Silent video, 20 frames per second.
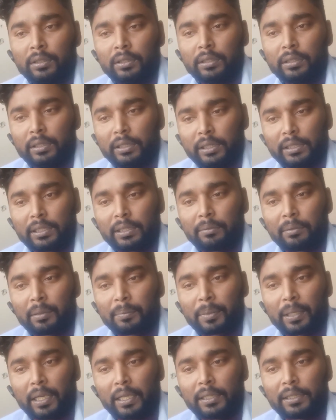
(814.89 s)
in reasonable
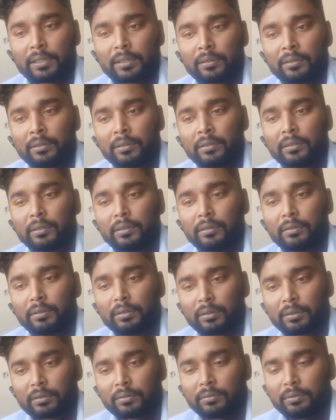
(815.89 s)
price,
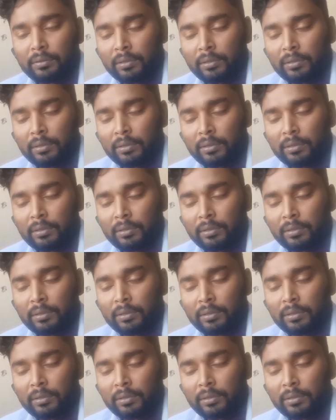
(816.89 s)
uh,